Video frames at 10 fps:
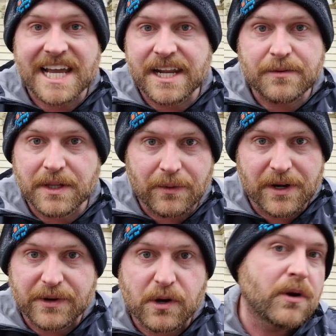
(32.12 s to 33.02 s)
I didn't really want
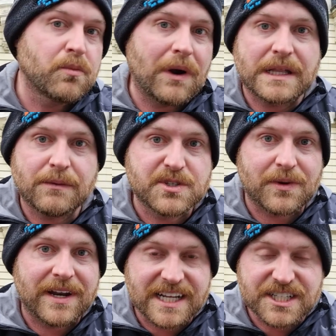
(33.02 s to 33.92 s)
to record while I was
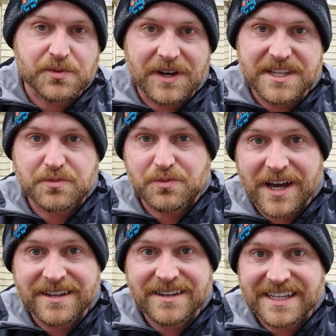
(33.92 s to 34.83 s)
running. I just wanted to
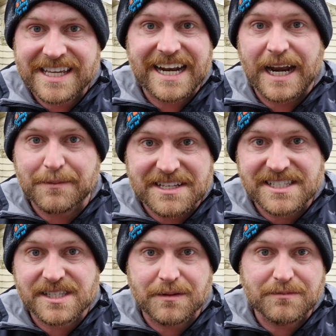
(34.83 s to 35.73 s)
run, get it out of my
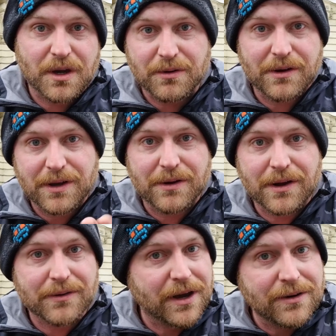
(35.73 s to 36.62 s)
system, go, go, go,
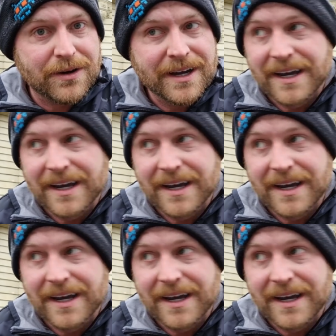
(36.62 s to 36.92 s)
go, go.